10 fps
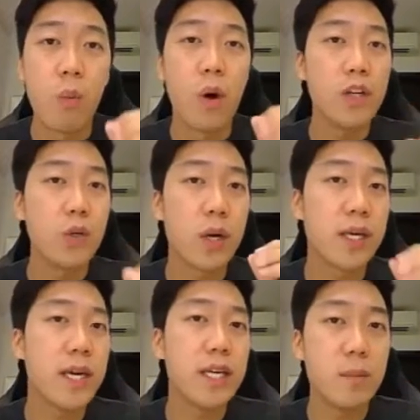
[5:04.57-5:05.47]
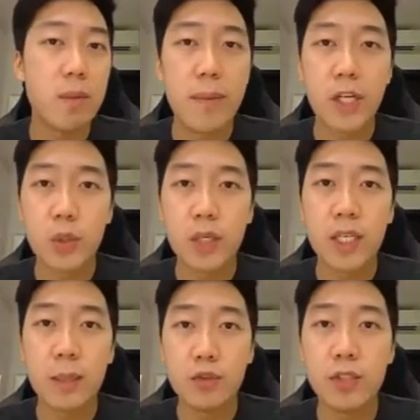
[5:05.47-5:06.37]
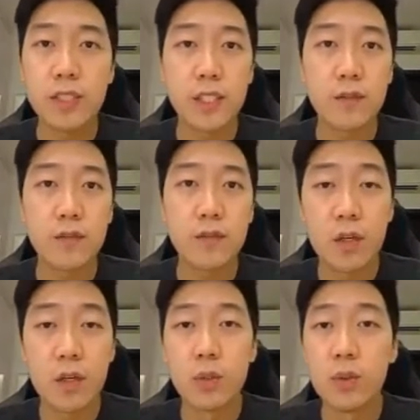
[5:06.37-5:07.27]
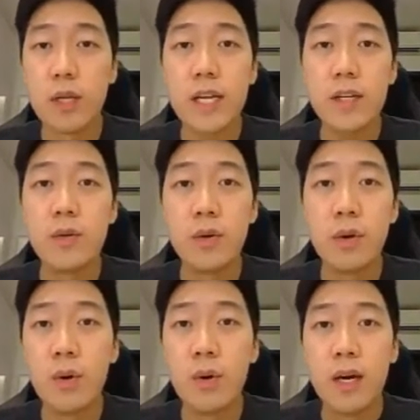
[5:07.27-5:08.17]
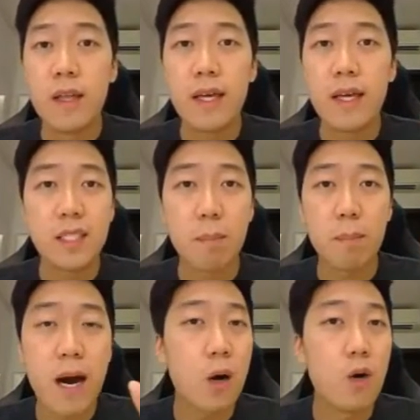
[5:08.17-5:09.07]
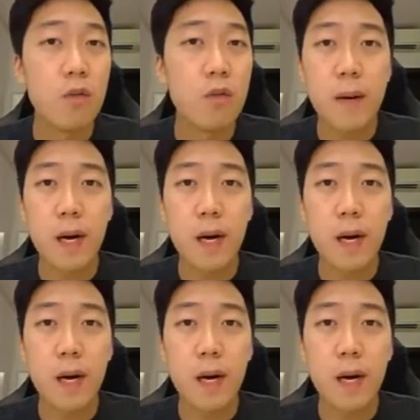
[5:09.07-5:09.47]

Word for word: what you are getting in Perpetual Income 365 and also to let you know that it's a powerful,